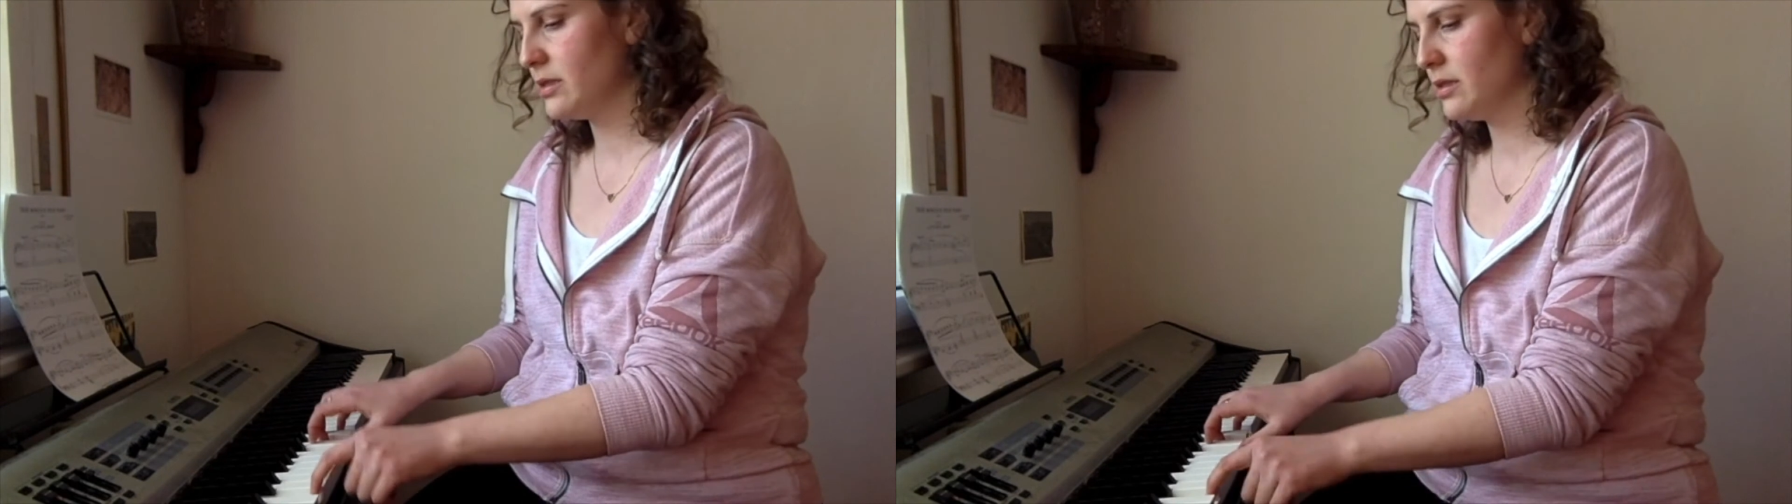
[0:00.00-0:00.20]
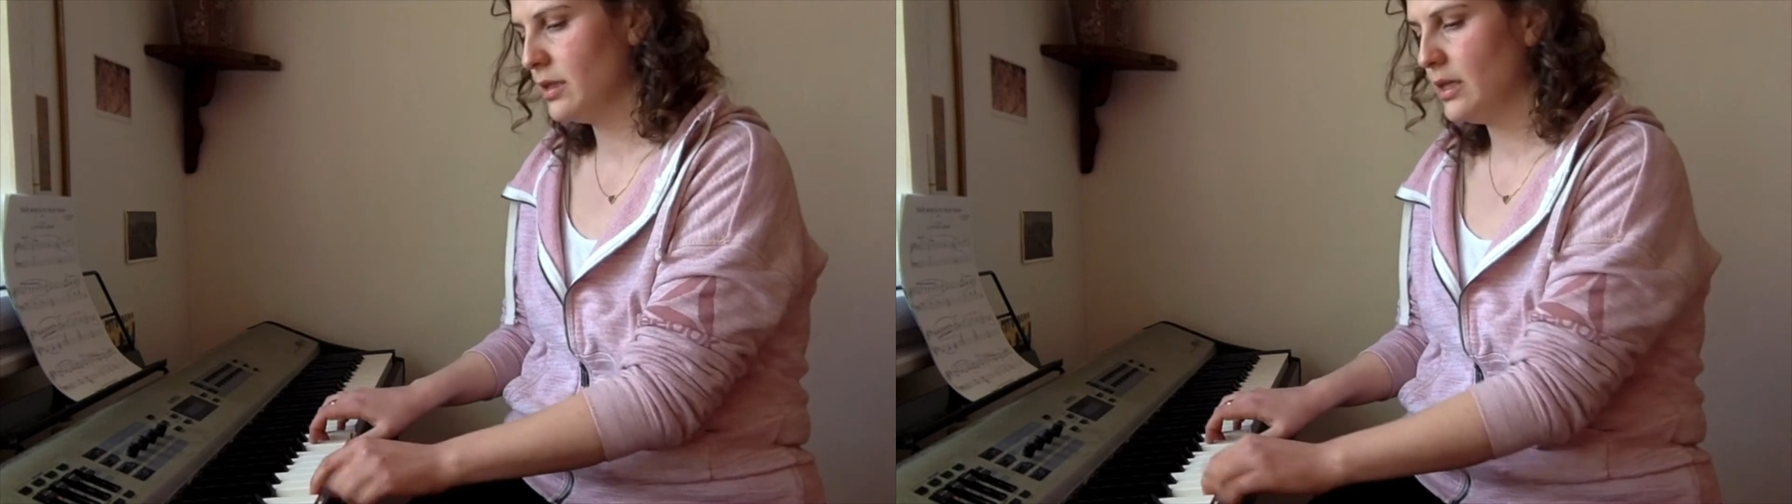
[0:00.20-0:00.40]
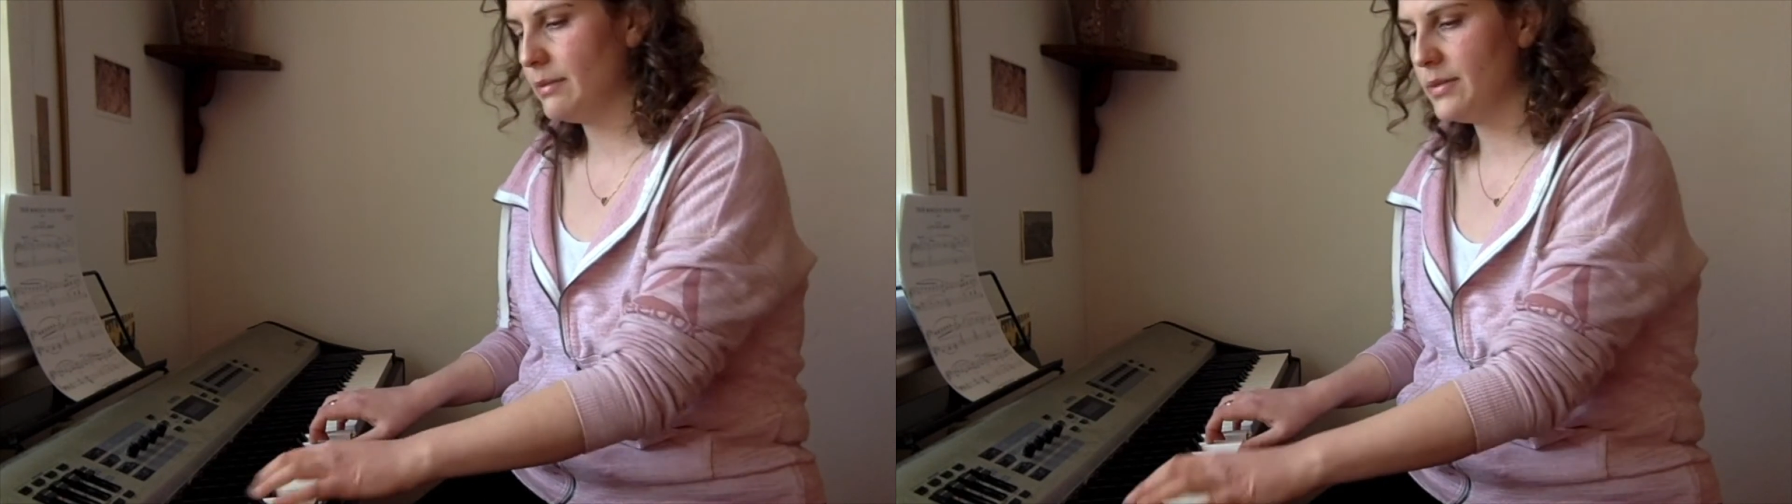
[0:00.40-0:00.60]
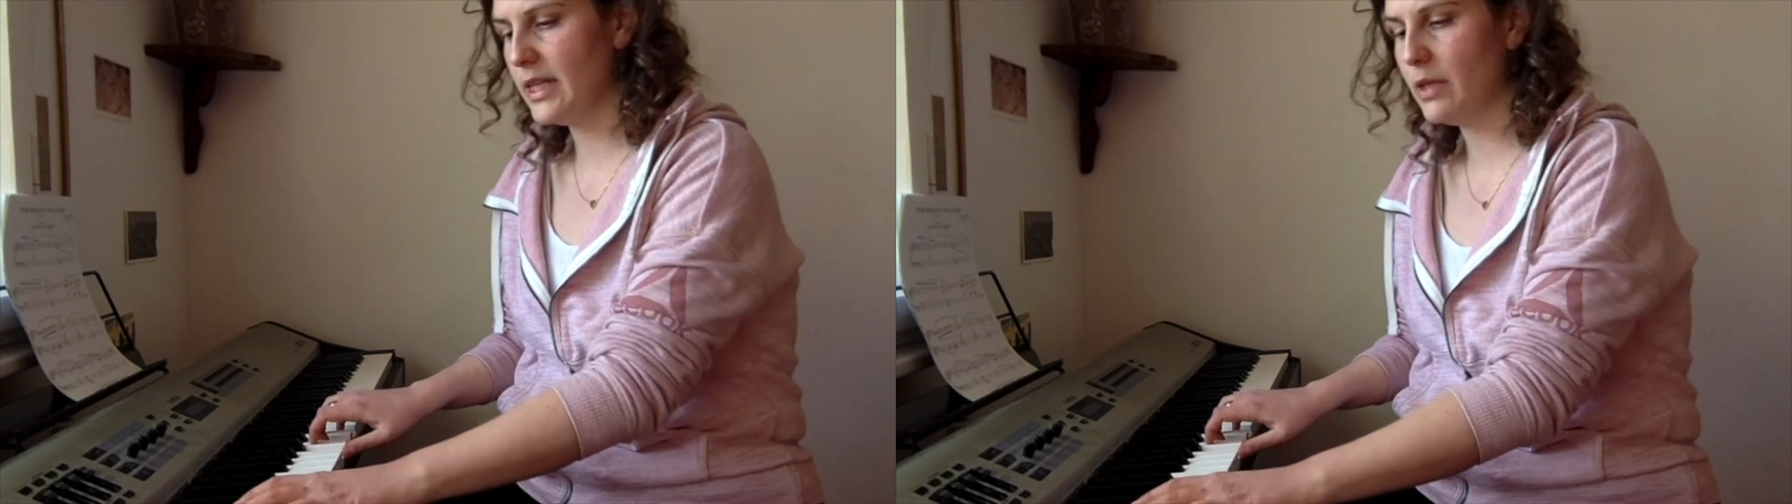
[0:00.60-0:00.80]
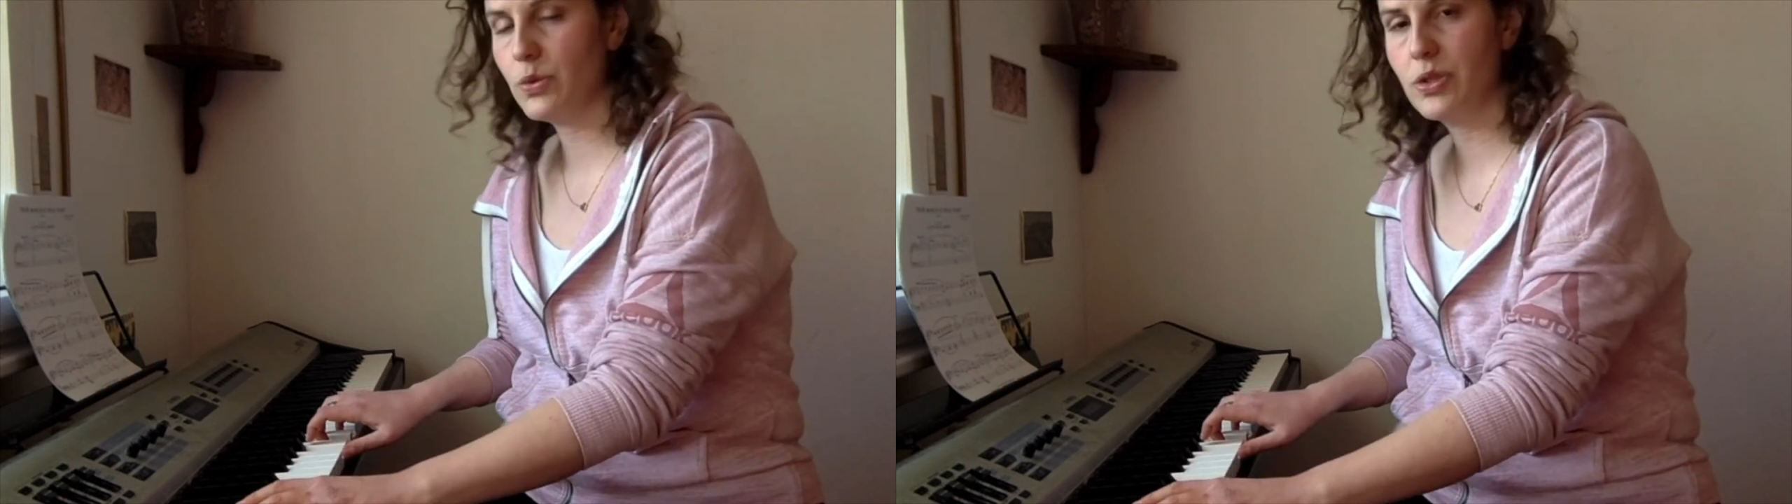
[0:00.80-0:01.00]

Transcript: I'm staying with